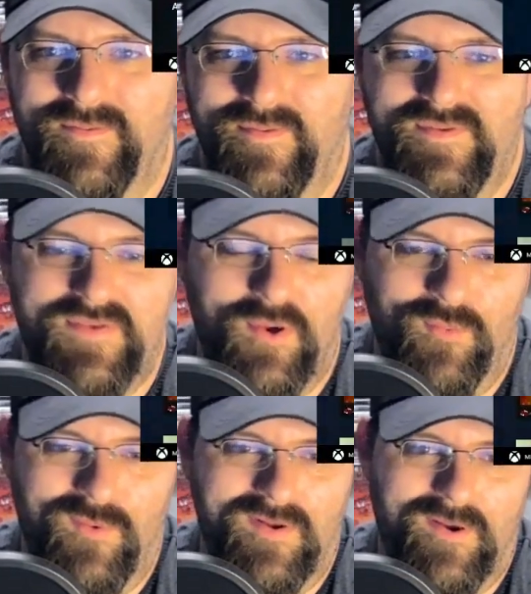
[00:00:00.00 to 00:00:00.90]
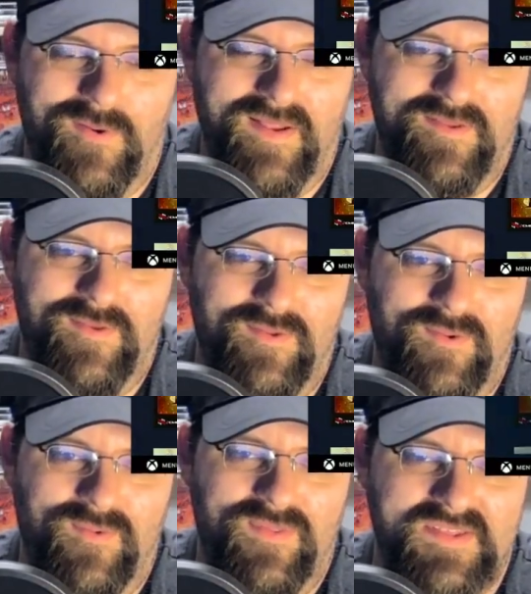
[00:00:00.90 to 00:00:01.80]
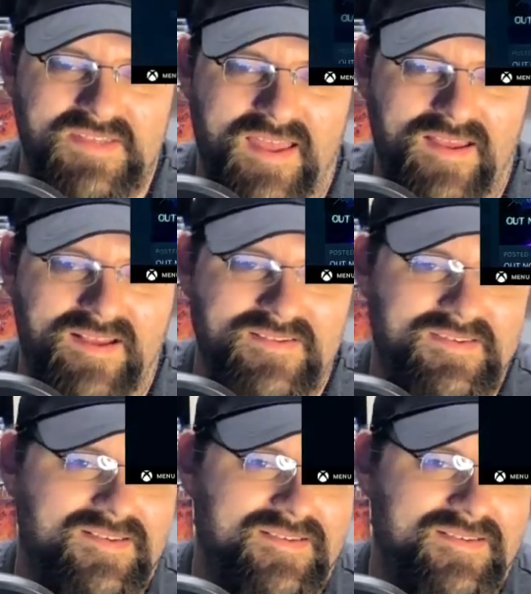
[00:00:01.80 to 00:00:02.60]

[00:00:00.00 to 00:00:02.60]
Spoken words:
So we'll go into the settings.